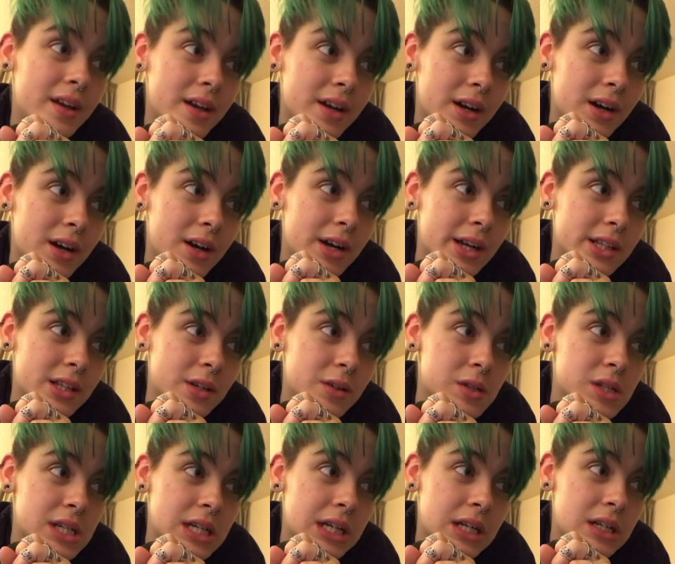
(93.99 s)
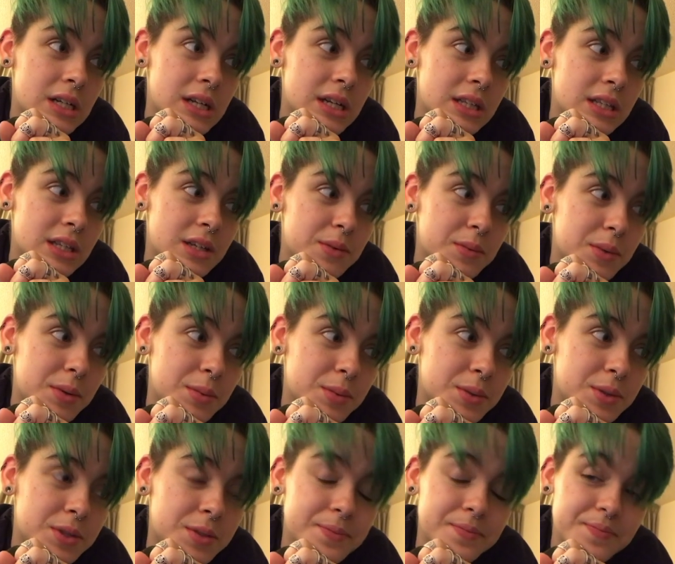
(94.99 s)
uh, at the hotel, and then we
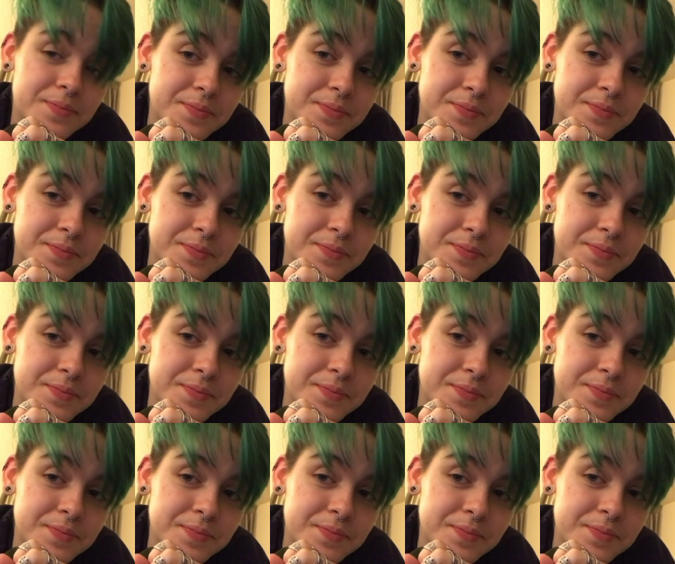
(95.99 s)
will